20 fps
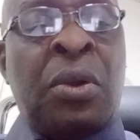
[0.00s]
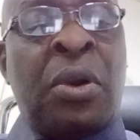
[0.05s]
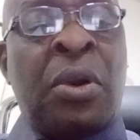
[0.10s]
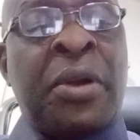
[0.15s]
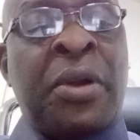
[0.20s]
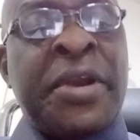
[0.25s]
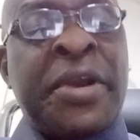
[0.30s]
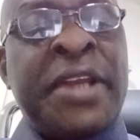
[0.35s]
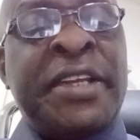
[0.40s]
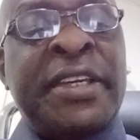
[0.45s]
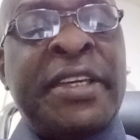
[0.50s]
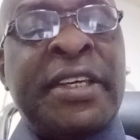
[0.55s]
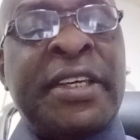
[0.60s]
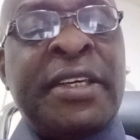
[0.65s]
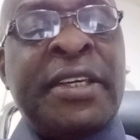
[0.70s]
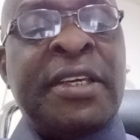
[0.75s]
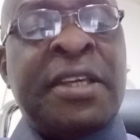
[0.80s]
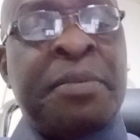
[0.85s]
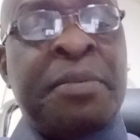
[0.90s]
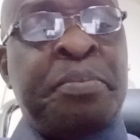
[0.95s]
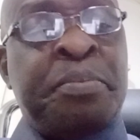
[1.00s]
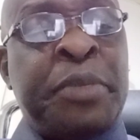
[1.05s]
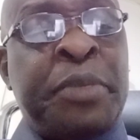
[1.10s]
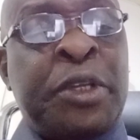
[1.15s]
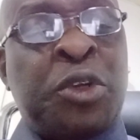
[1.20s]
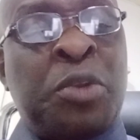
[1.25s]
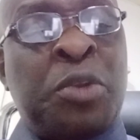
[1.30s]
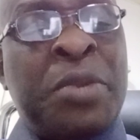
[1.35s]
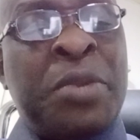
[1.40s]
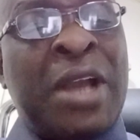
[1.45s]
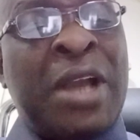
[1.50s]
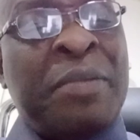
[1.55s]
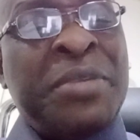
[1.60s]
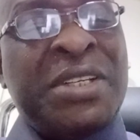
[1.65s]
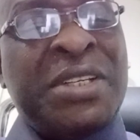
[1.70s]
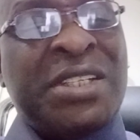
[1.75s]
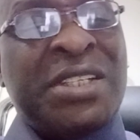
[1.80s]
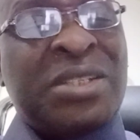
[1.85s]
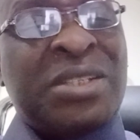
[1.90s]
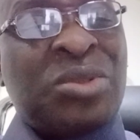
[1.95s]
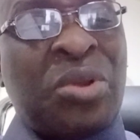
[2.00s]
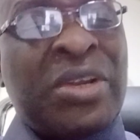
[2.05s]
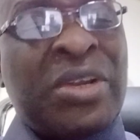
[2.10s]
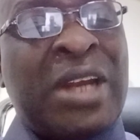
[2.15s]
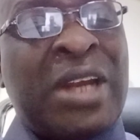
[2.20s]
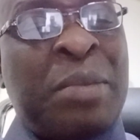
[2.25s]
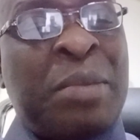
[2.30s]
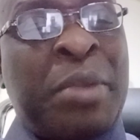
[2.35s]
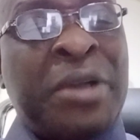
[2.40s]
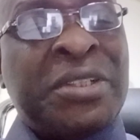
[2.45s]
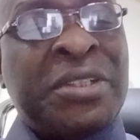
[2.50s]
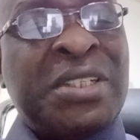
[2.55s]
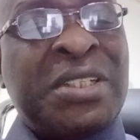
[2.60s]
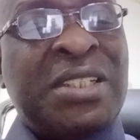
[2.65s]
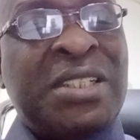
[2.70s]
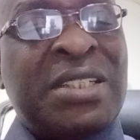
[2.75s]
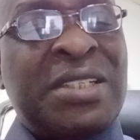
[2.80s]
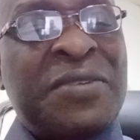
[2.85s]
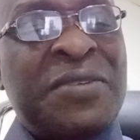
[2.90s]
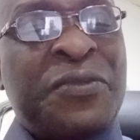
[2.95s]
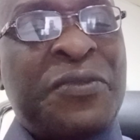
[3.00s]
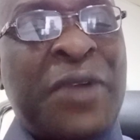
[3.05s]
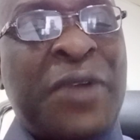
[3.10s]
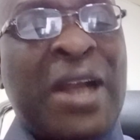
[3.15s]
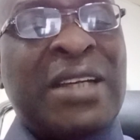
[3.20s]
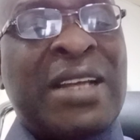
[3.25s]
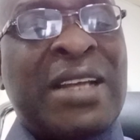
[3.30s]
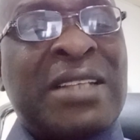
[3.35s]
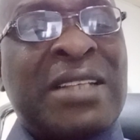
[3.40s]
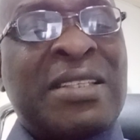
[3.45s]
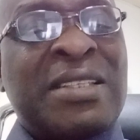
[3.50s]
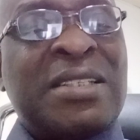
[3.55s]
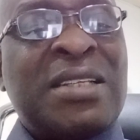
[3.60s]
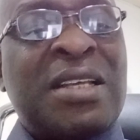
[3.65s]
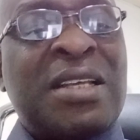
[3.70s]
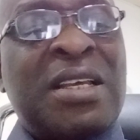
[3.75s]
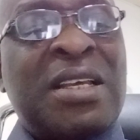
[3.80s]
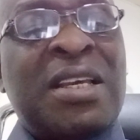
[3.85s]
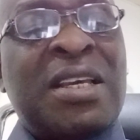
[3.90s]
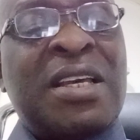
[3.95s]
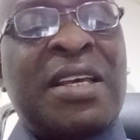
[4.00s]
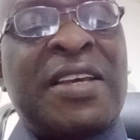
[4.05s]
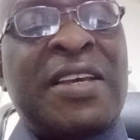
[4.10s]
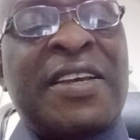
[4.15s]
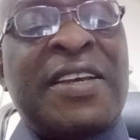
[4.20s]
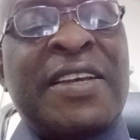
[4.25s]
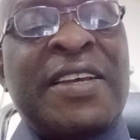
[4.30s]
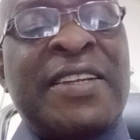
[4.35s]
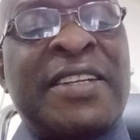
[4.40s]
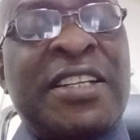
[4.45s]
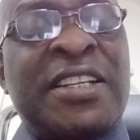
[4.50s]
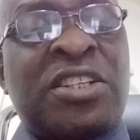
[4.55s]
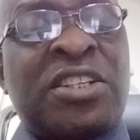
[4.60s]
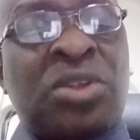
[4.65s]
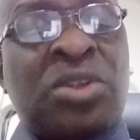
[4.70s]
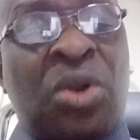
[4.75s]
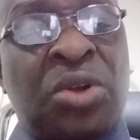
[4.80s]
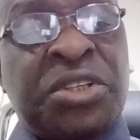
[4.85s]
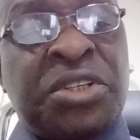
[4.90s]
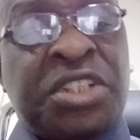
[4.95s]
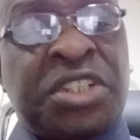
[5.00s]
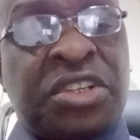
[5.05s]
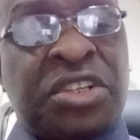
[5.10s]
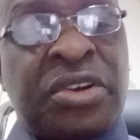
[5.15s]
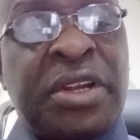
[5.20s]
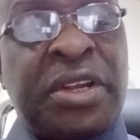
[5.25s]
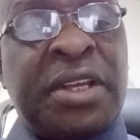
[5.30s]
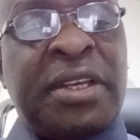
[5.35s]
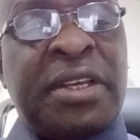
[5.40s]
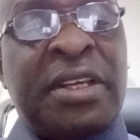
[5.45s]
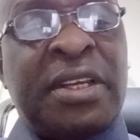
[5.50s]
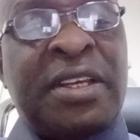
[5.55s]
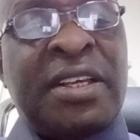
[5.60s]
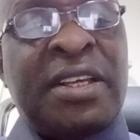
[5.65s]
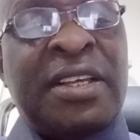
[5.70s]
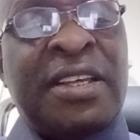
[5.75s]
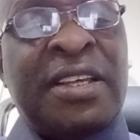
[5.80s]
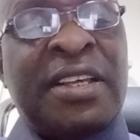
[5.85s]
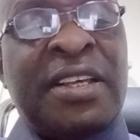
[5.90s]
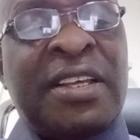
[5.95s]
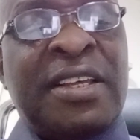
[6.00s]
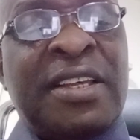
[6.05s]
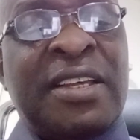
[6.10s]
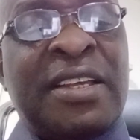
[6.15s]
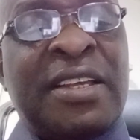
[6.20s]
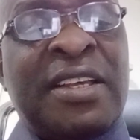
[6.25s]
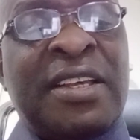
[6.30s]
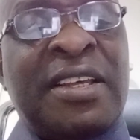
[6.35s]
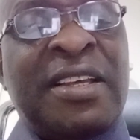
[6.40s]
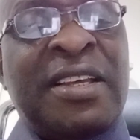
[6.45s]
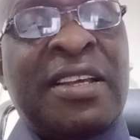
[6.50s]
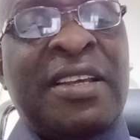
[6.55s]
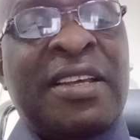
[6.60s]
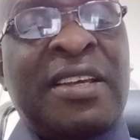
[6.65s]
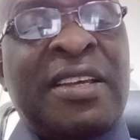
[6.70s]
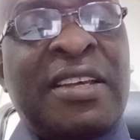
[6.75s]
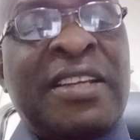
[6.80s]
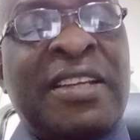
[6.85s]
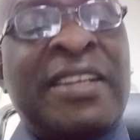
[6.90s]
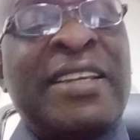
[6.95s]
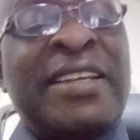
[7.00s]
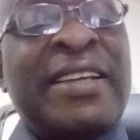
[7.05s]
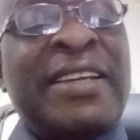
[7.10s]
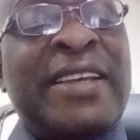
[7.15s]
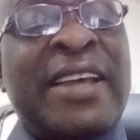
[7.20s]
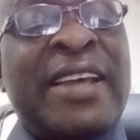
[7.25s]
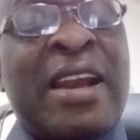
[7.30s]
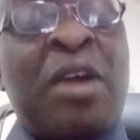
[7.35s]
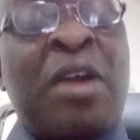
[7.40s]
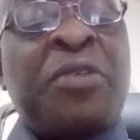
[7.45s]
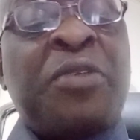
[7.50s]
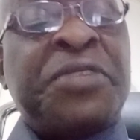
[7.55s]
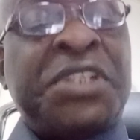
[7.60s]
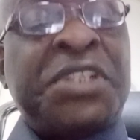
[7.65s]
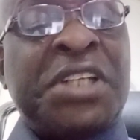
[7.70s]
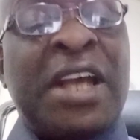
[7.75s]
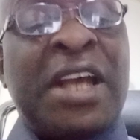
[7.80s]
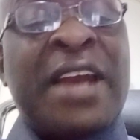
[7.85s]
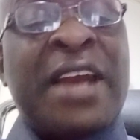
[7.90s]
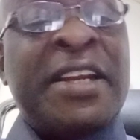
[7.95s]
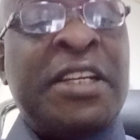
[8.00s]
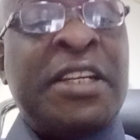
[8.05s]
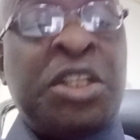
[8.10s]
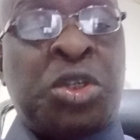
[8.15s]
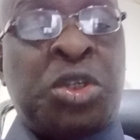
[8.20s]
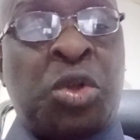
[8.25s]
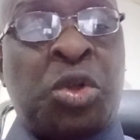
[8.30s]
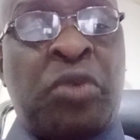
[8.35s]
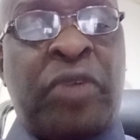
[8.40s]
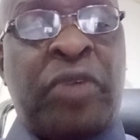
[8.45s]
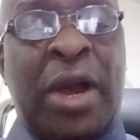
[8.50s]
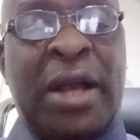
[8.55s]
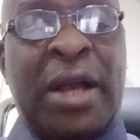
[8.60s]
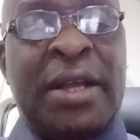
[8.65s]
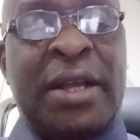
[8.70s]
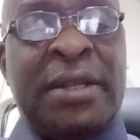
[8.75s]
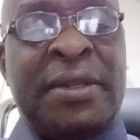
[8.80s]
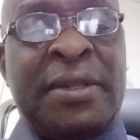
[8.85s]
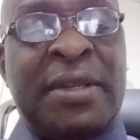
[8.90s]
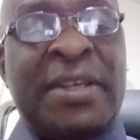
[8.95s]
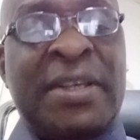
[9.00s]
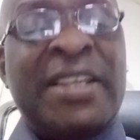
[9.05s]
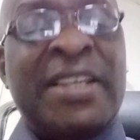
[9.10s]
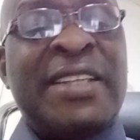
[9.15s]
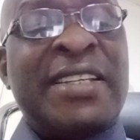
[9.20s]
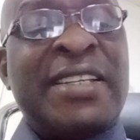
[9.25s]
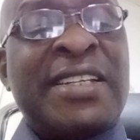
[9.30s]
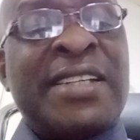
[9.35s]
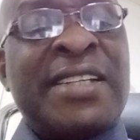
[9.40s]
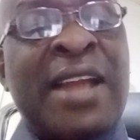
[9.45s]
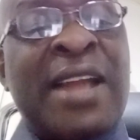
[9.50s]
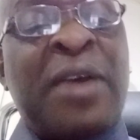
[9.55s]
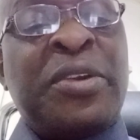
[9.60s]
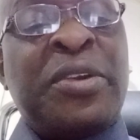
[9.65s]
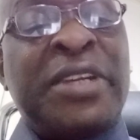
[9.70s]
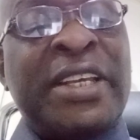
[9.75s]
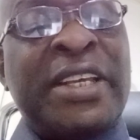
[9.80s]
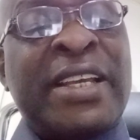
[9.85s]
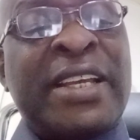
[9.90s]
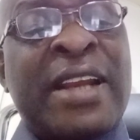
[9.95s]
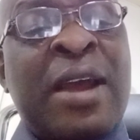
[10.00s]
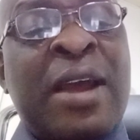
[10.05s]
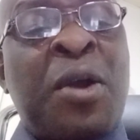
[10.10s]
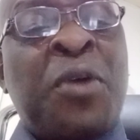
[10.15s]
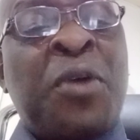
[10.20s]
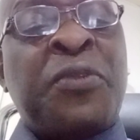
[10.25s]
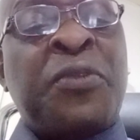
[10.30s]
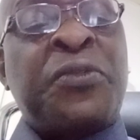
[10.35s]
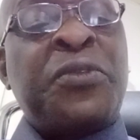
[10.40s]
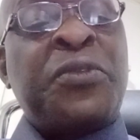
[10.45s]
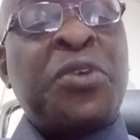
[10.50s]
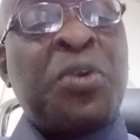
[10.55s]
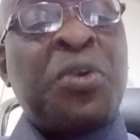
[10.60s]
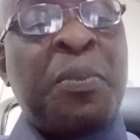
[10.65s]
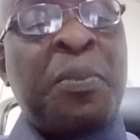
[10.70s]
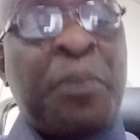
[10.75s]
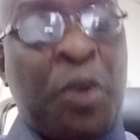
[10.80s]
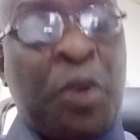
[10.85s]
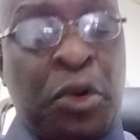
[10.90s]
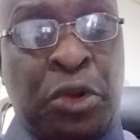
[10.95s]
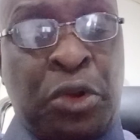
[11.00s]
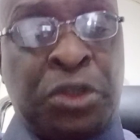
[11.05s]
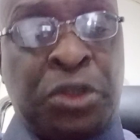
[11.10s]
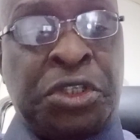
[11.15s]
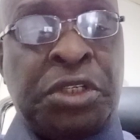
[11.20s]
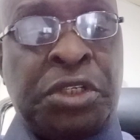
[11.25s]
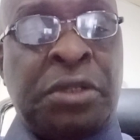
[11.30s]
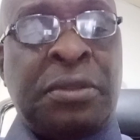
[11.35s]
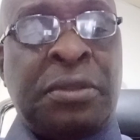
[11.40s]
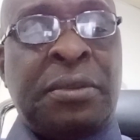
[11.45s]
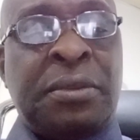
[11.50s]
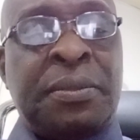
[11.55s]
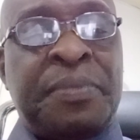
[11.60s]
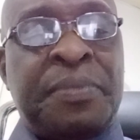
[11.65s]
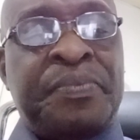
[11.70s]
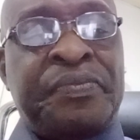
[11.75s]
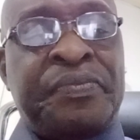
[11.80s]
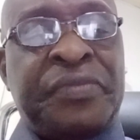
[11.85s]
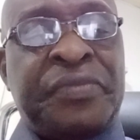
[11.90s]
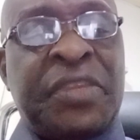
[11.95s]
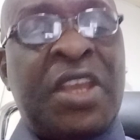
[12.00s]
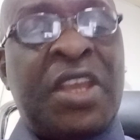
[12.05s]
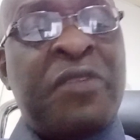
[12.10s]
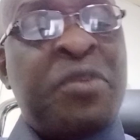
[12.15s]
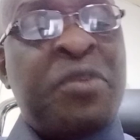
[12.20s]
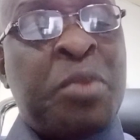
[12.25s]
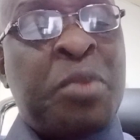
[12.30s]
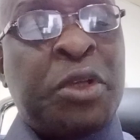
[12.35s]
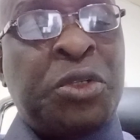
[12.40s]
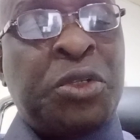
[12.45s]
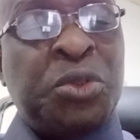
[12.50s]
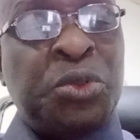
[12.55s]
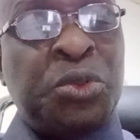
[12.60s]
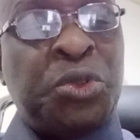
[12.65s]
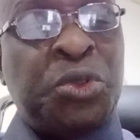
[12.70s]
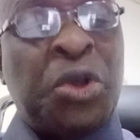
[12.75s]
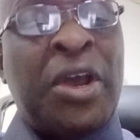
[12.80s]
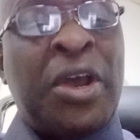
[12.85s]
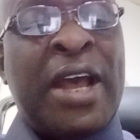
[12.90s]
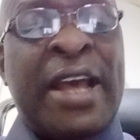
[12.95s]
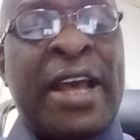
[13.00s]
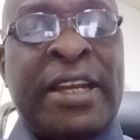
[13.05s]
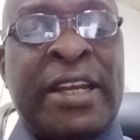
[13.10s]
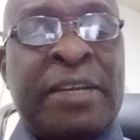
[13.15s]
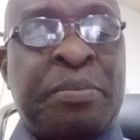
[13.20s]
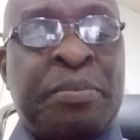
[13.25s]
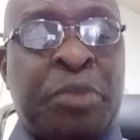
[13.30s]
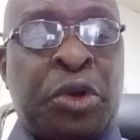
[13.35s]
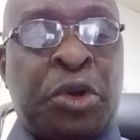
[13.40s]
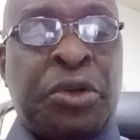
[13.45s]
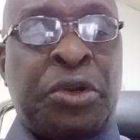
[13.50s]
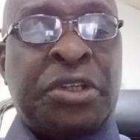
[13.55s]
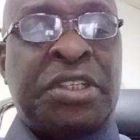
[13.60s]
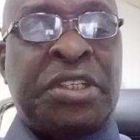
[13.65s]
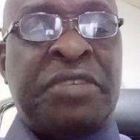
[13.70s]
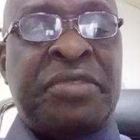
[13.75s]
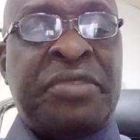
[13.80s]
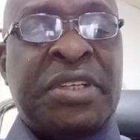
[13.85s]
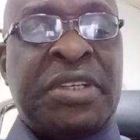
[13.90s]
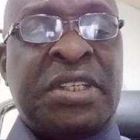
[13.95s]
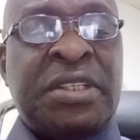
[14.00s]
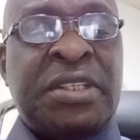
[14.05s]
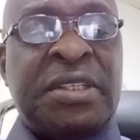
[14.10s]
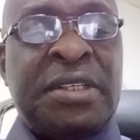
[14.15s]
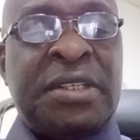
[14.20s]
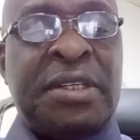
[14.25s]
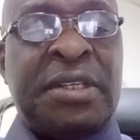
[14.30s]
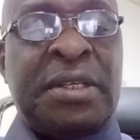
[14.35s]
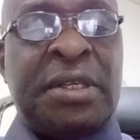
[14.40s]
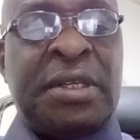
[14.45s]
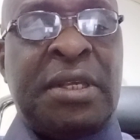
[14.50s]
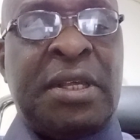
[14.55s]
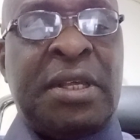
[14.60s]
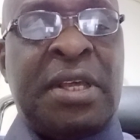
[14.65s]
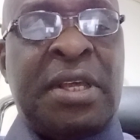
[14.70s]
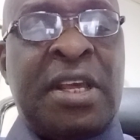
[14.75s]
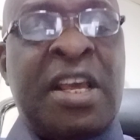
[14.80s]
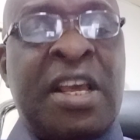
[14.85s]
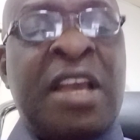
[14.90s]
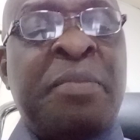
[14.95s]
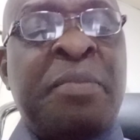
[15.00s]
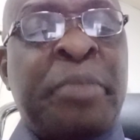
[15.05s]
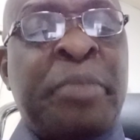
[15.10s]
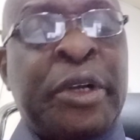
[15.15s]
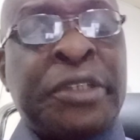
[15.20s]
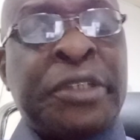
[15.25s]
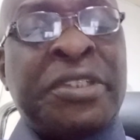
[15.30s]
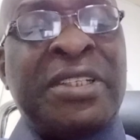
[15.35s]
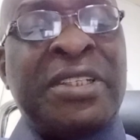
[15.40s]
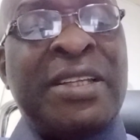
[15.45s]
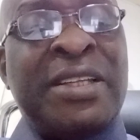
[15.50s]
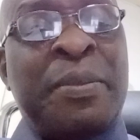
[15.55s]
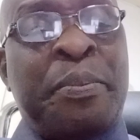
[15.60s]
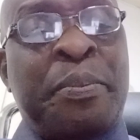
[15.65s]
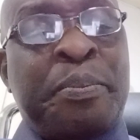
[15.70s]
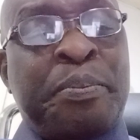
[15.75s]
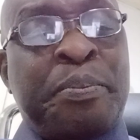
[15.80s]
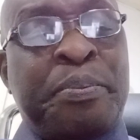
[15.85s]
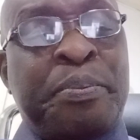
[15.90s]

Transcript: Already, Peter Obi has been talking about it, the fact that this country, the era of sharing is over. It is now the era of production. Everybody should join hands in productivity. But the